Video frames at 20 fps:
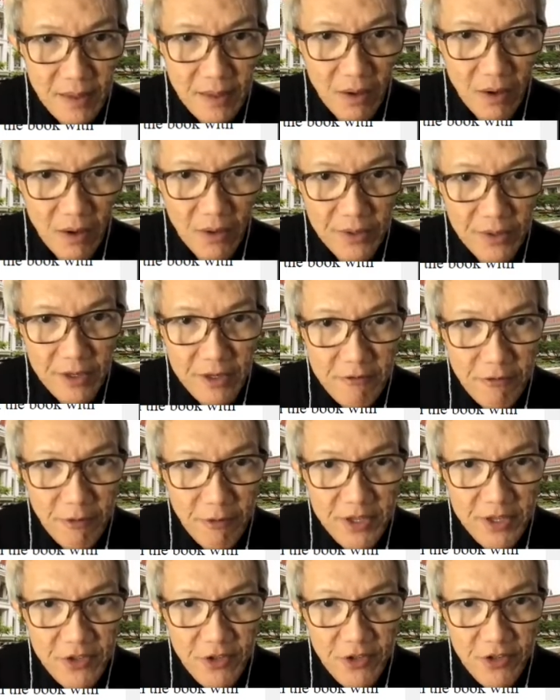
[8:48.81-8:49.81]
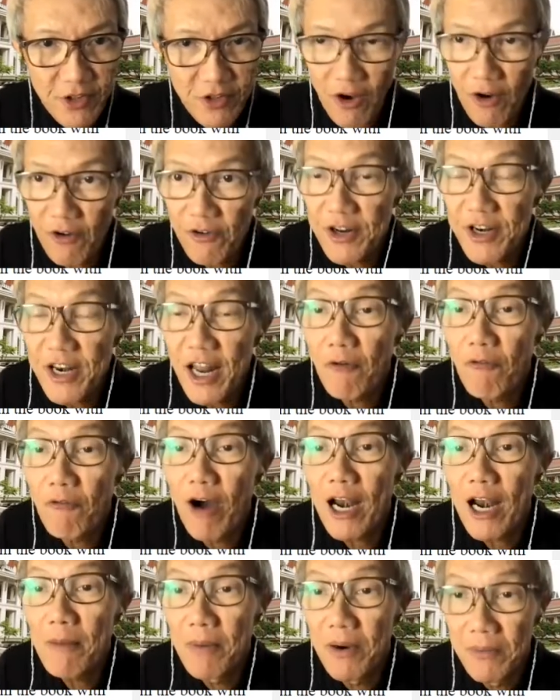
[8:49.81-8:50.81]
all the information is already
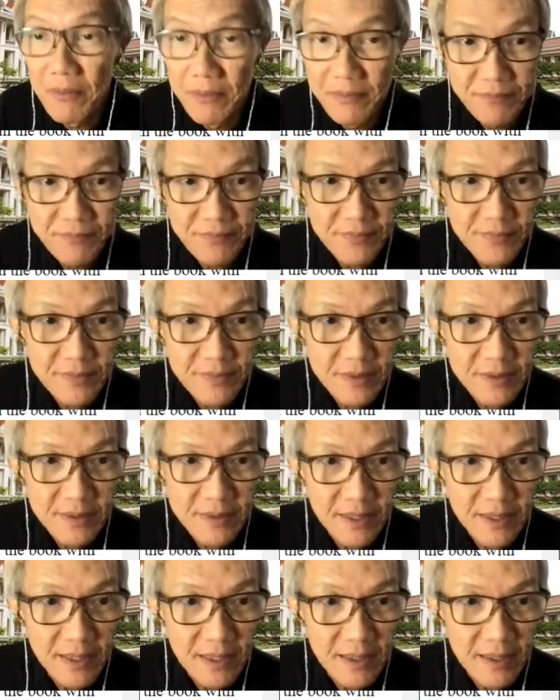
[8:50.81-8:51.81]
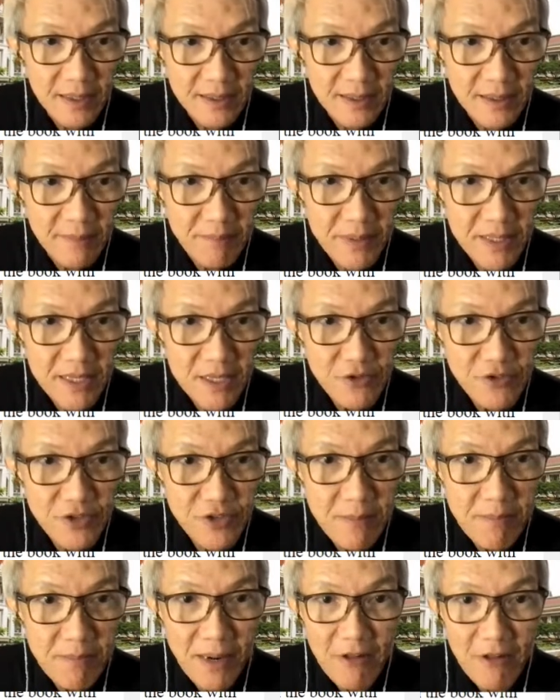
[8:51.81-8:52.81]
available, the
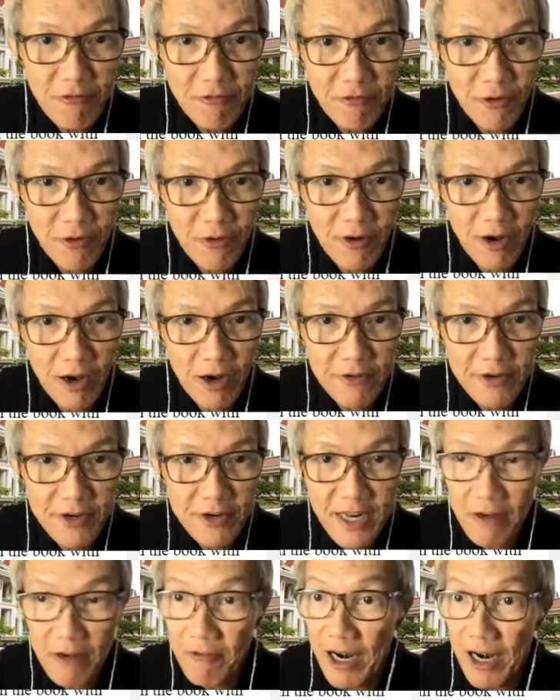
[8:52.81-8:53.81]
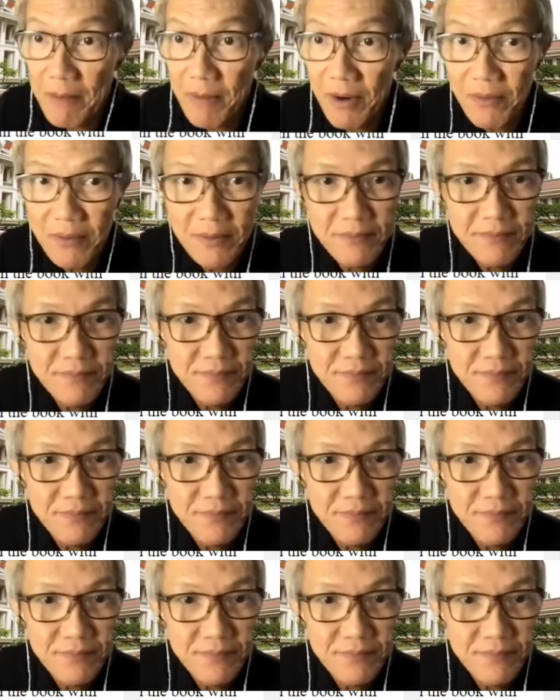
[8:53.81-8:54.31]
PC plus 4 already available,